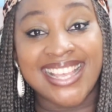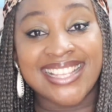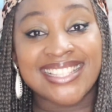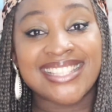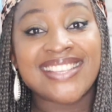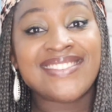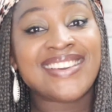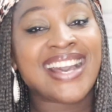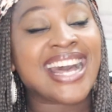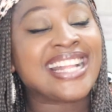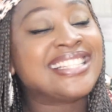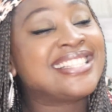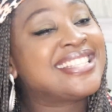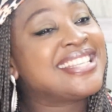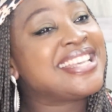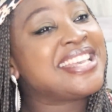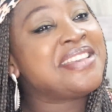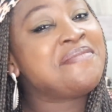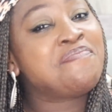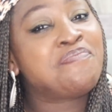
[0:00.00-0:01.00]
still had
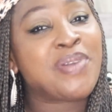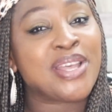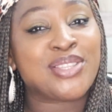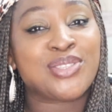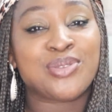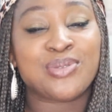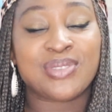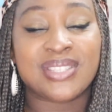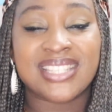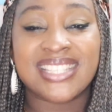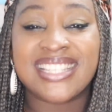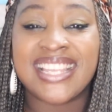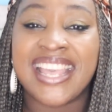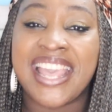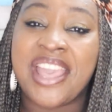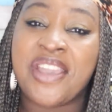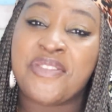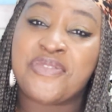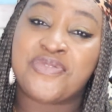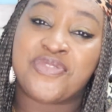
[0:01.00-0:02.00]
the impetus, the
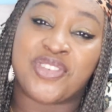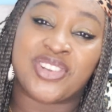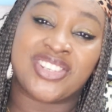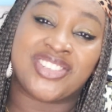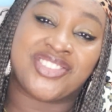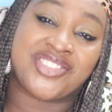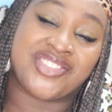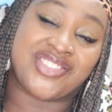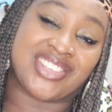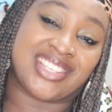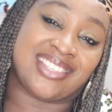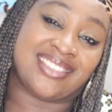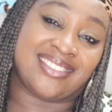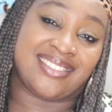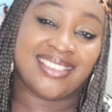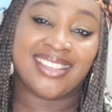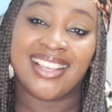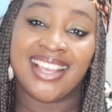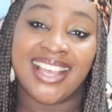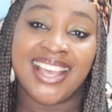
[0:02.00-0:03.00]
effrontery
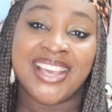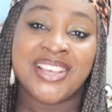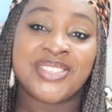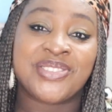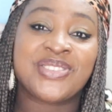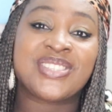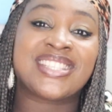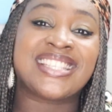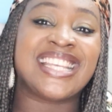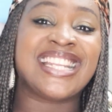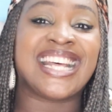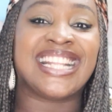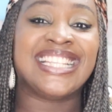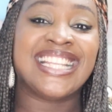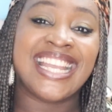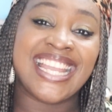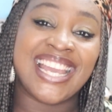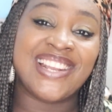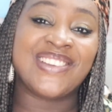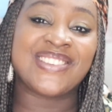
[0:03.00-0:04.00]
to say that
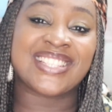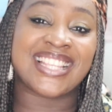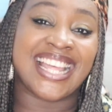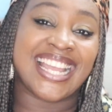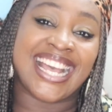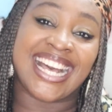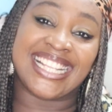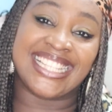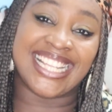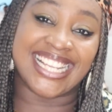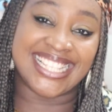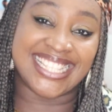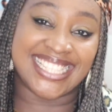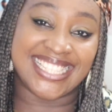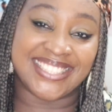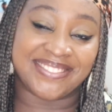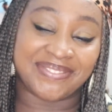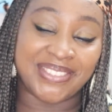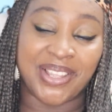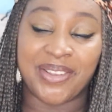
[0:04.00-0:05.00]
Naya looks like her daddy.
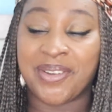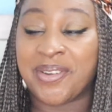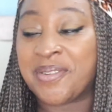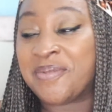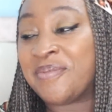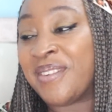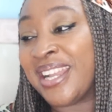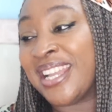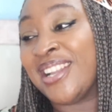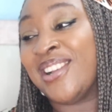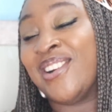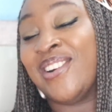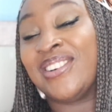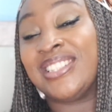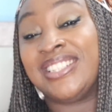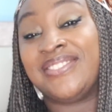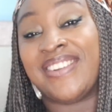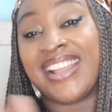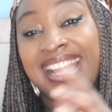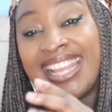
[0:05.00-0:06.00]
Oh my
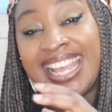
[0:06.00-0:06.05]
God, if